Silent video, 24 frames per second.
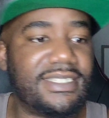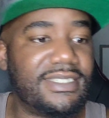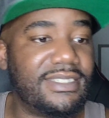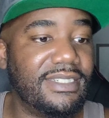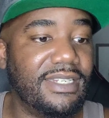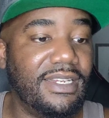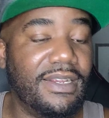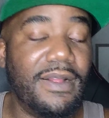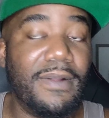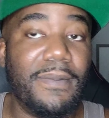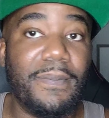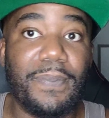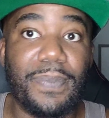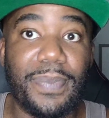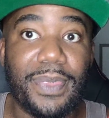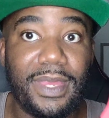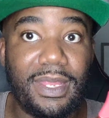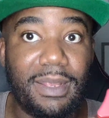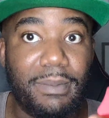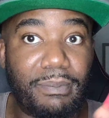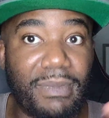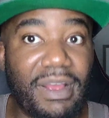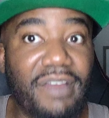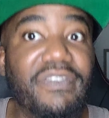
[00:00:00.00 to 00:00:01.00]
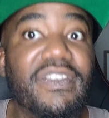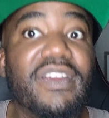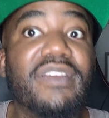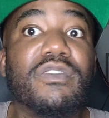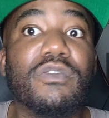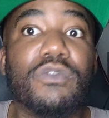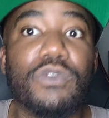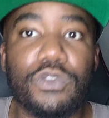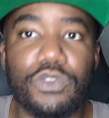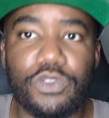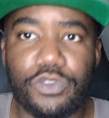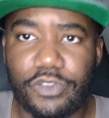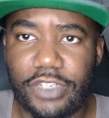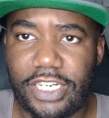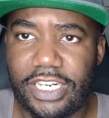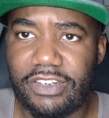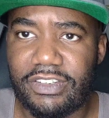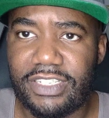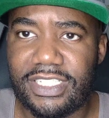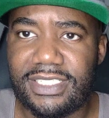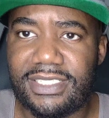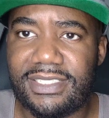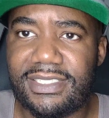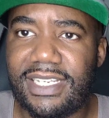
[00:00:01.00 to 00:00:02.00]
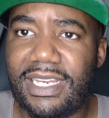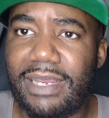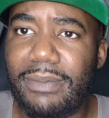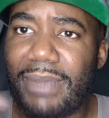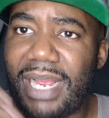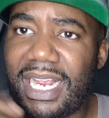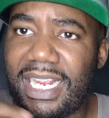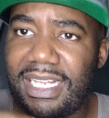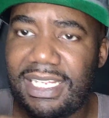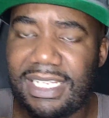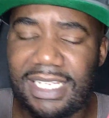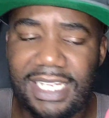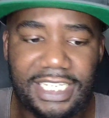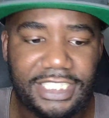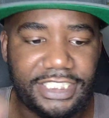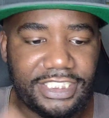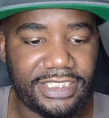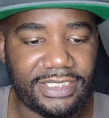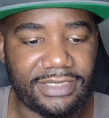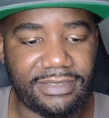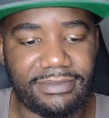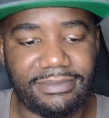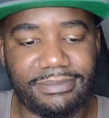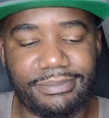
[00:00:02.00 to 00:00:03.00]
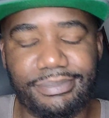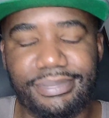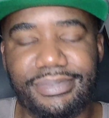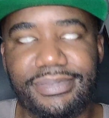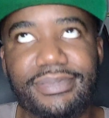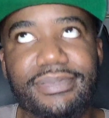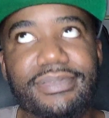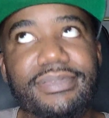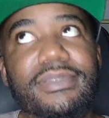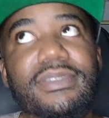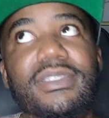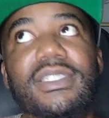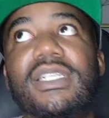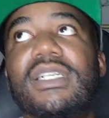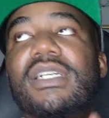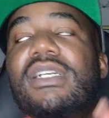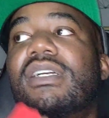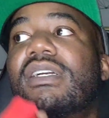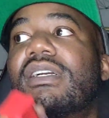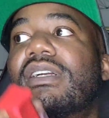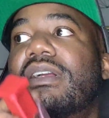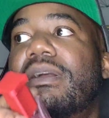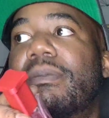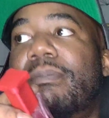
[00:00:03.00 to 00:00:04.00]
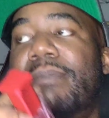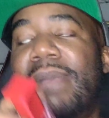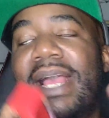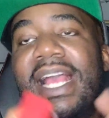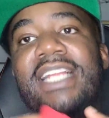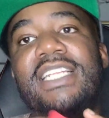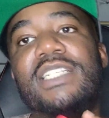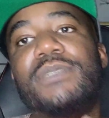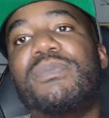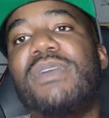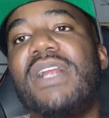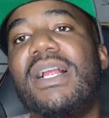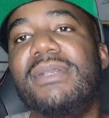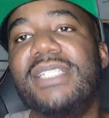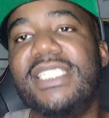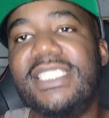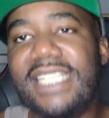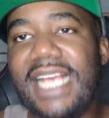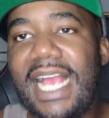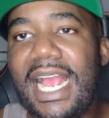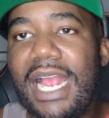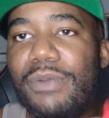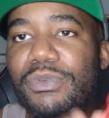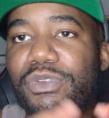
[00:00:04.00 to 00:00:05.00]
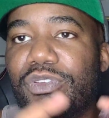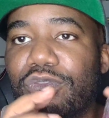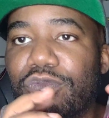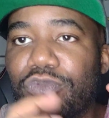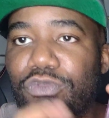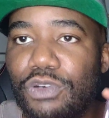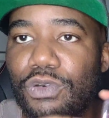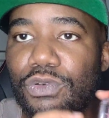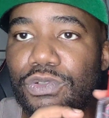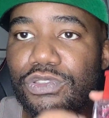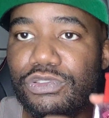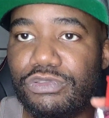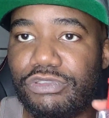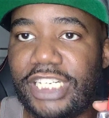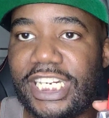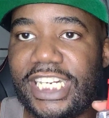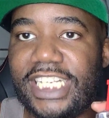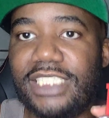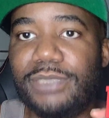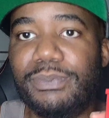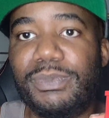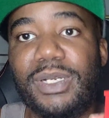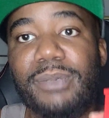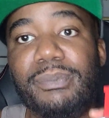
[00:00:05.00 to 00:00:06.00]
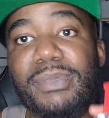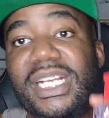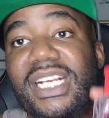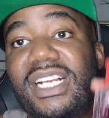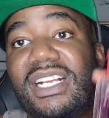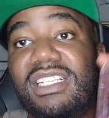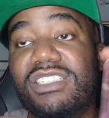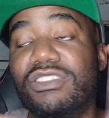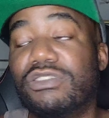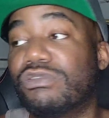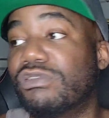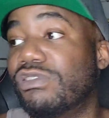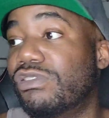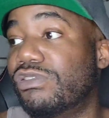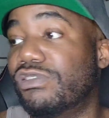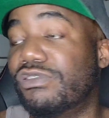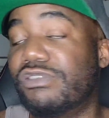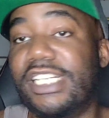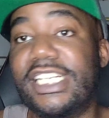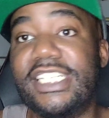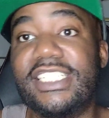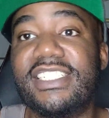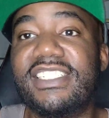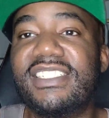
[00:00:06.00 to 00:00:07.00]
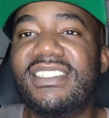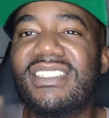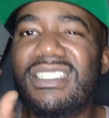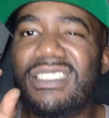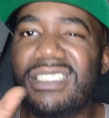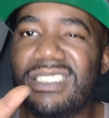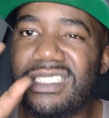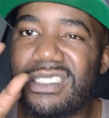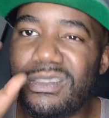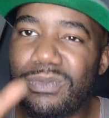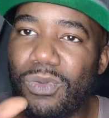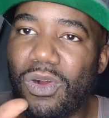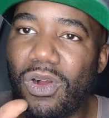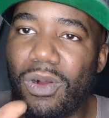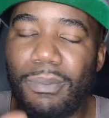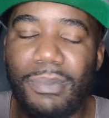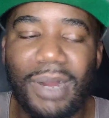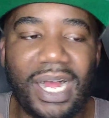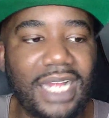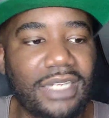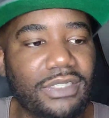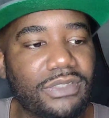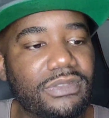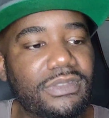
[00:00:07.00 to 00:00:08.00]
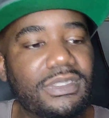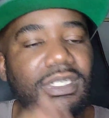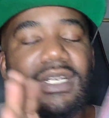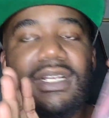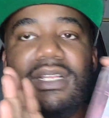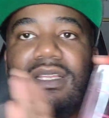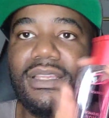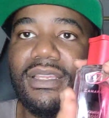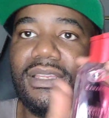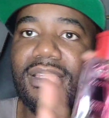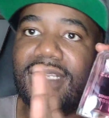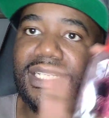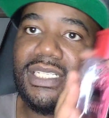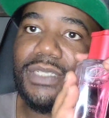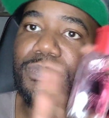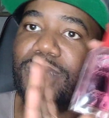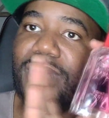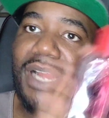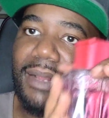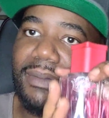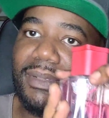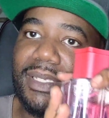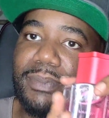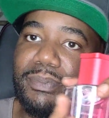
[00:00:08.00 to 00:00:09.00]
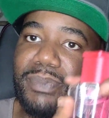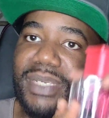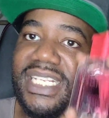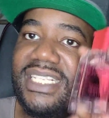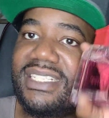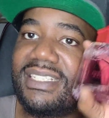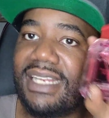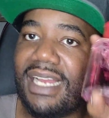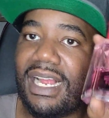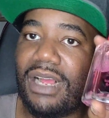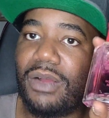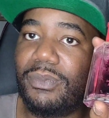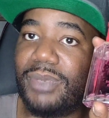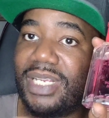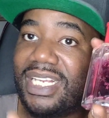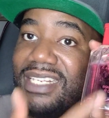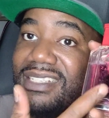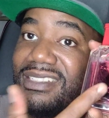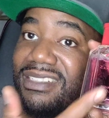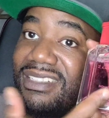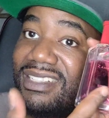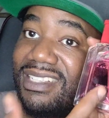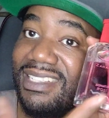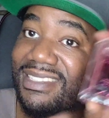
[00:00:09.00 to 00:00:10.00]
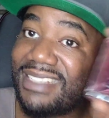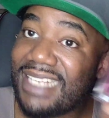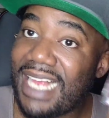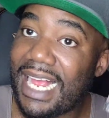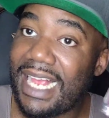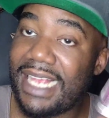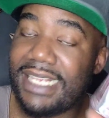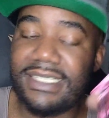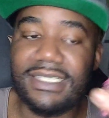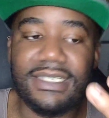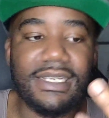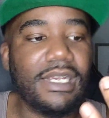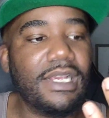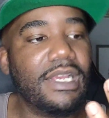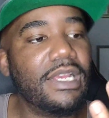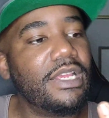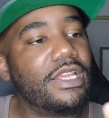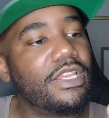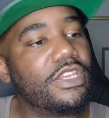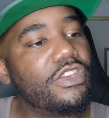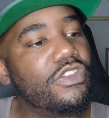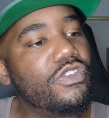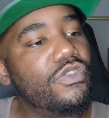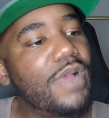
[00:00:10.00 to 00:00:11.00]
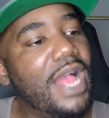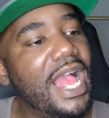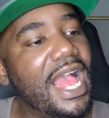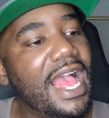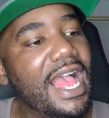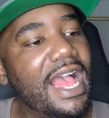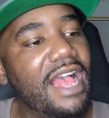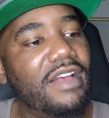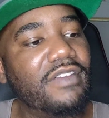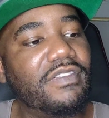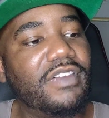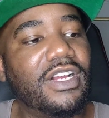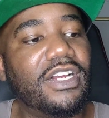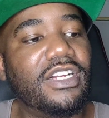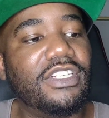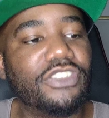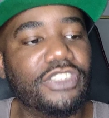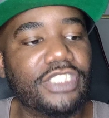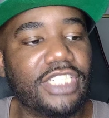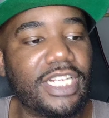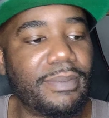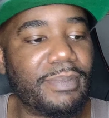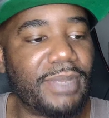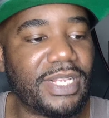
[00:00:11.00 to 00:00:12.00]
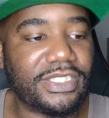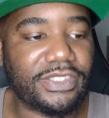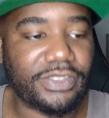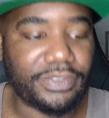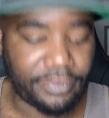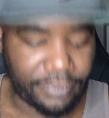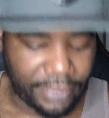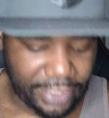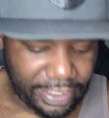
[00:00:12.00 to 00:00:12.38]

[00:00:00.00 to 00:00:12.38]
is my favorite rose fragrance in my collection. Man, it's probably tied with Rose Rage, but because Rose Rage is such a small bottle, this probably beats it out because of the size. You have 100 mLs of